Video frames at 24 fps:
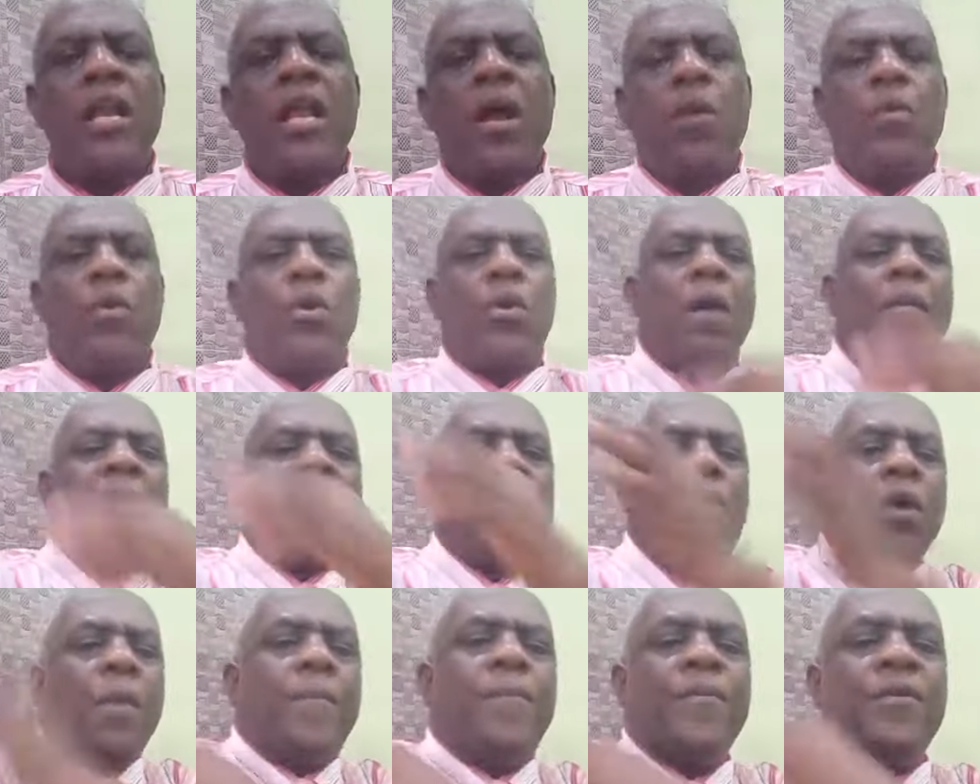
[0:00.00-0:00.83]
They will come
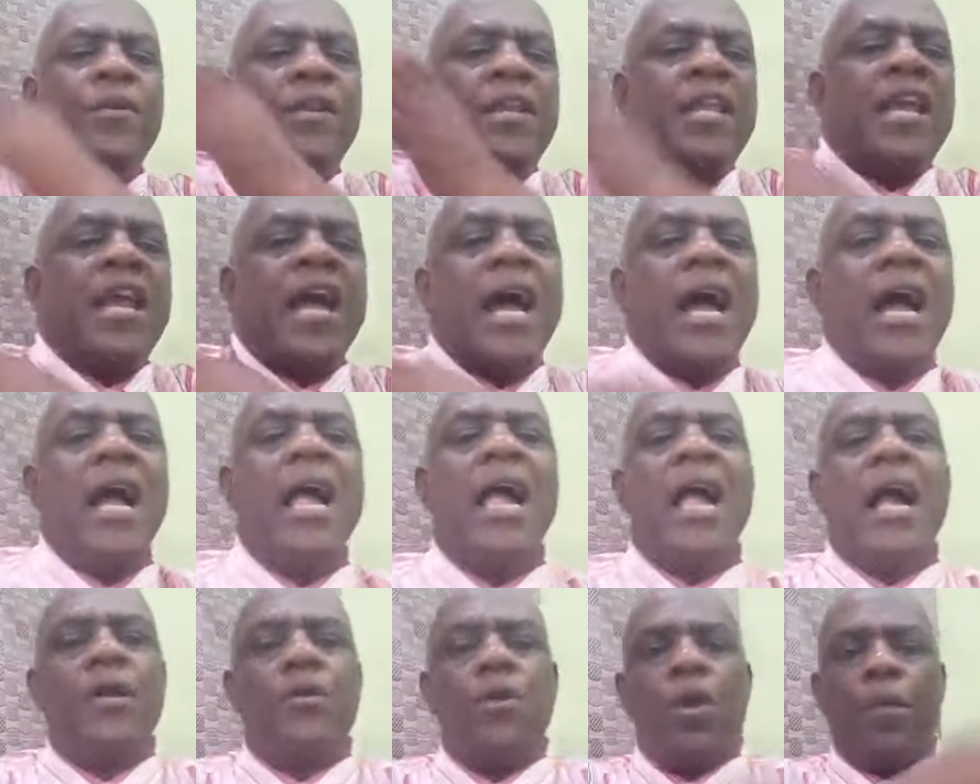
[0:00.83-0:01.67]
and open here,
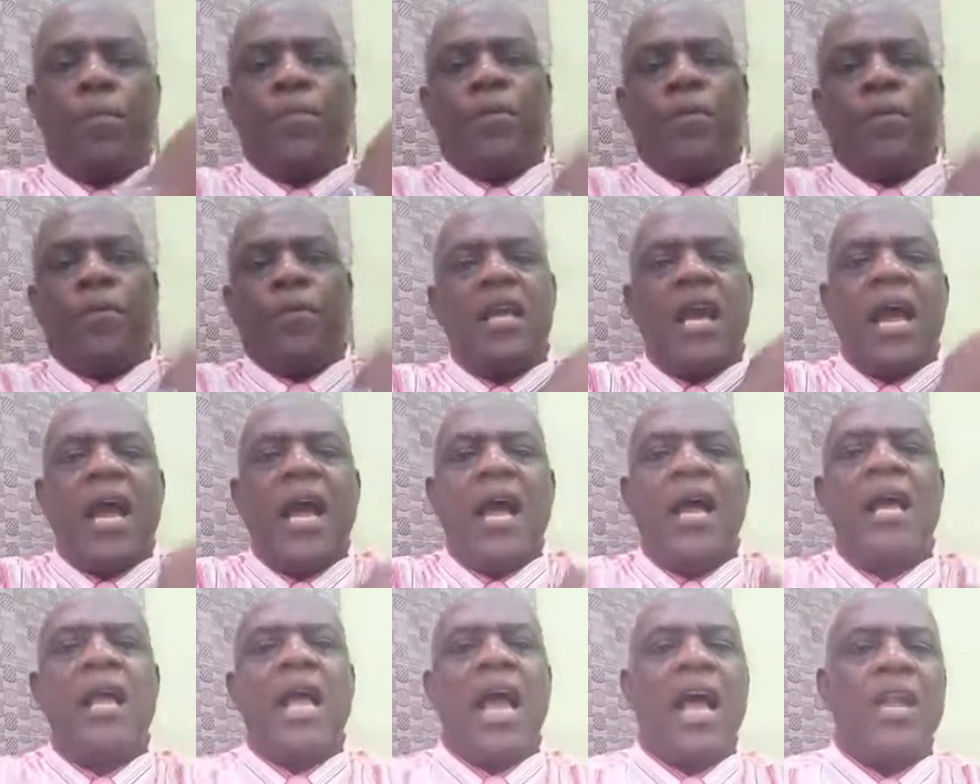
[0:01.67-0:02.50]
and open
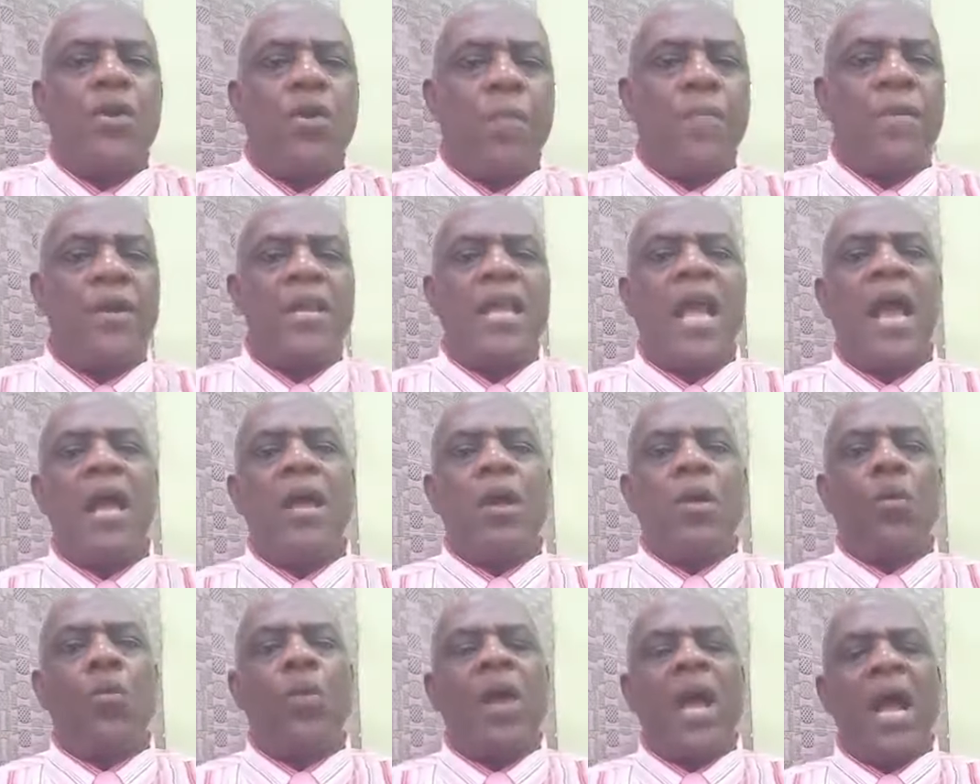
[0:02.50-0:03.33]
here, and open here.
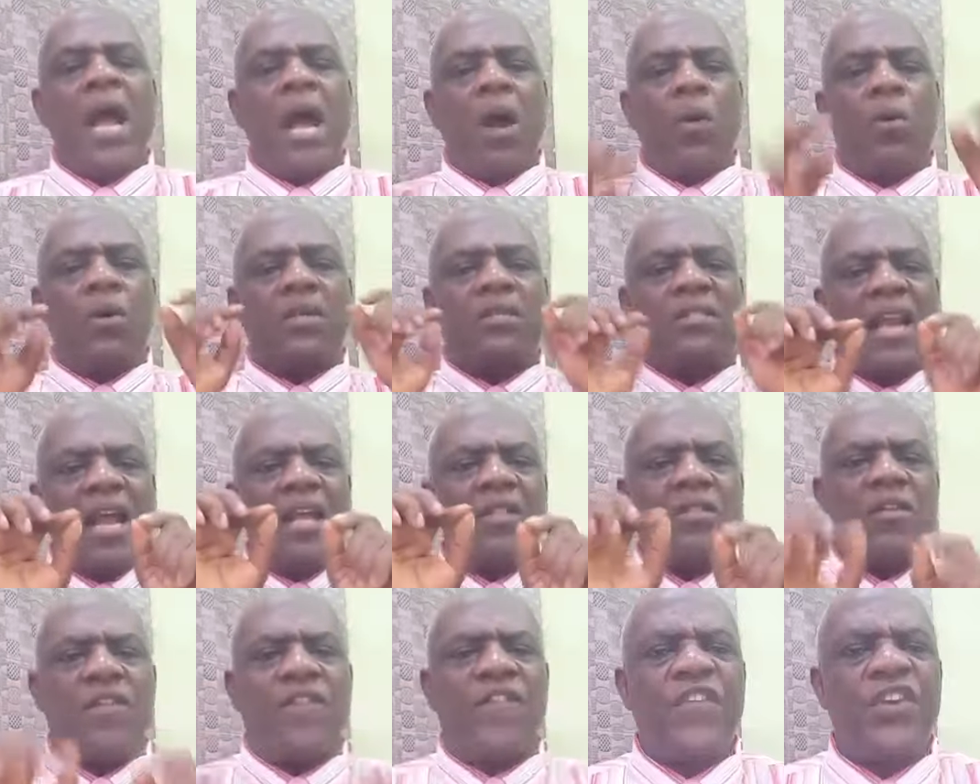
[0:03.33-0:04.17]
Where I was
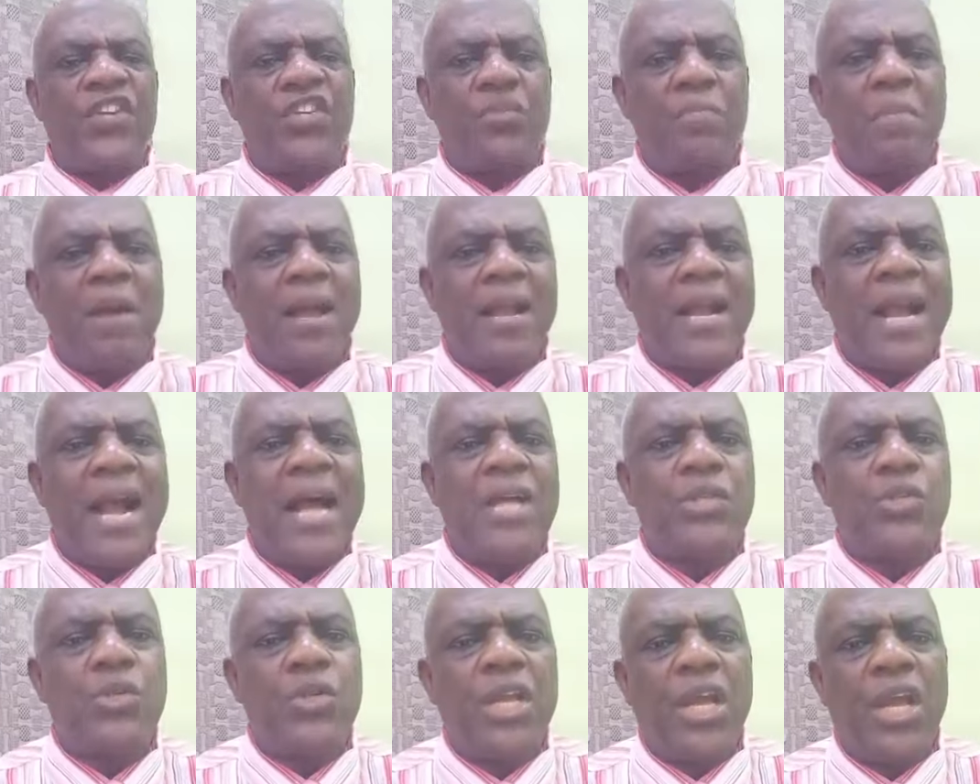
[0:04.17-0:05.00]
trying to fix my car
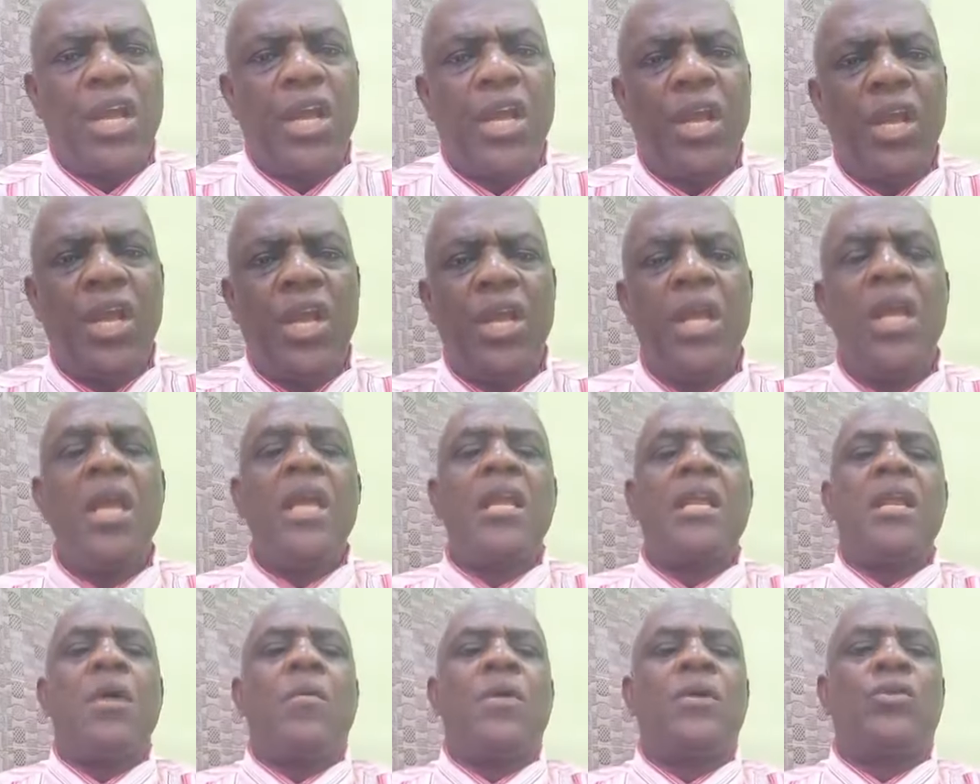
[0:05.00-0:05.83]
today,
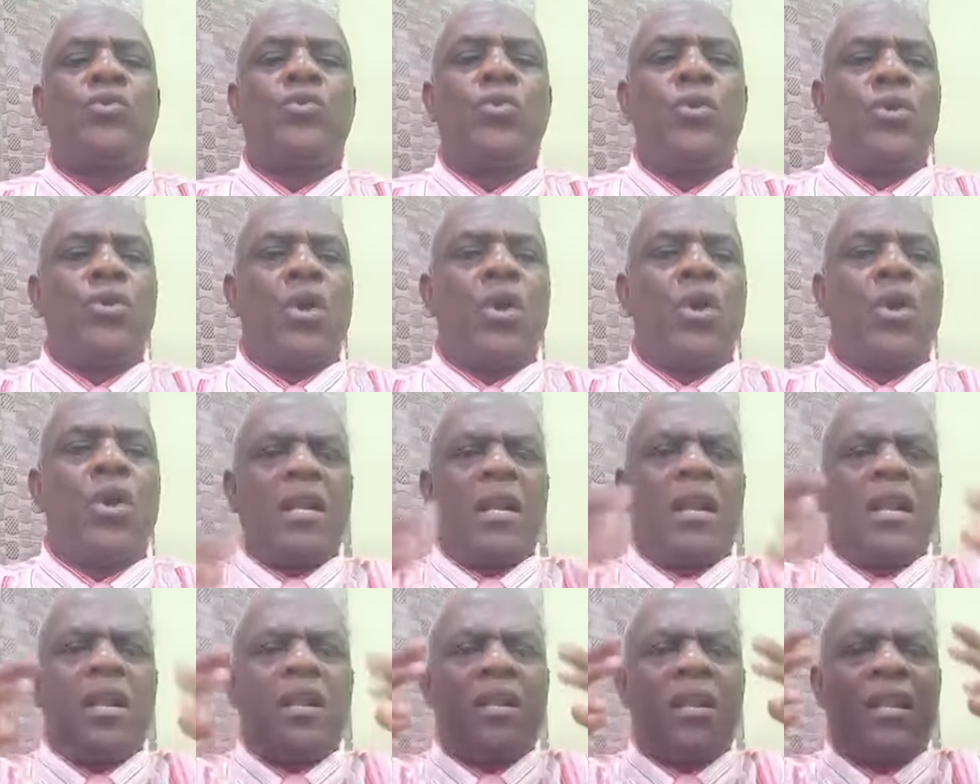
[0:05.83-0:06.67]
there were two young
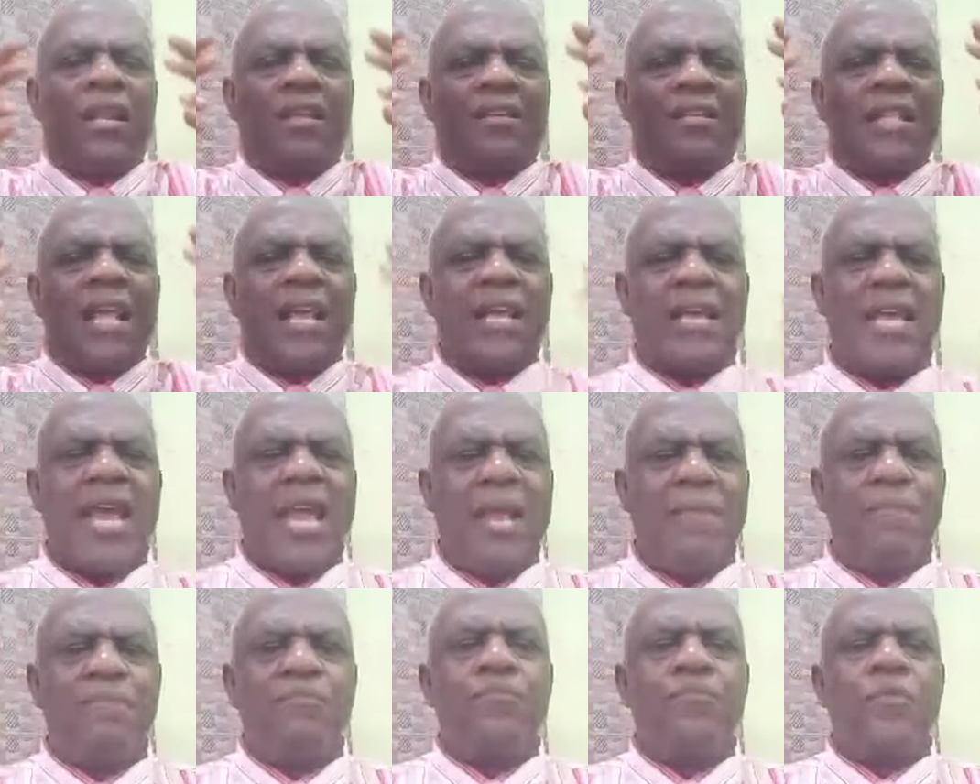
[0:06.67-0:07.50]
ladies that
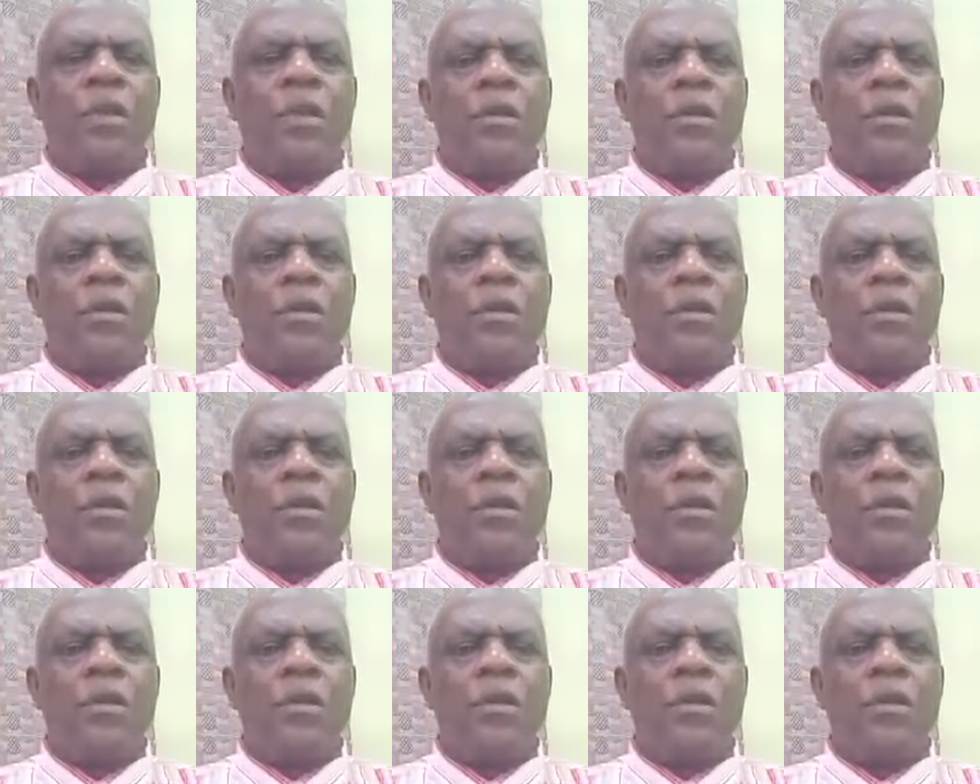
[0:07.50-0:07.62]
came.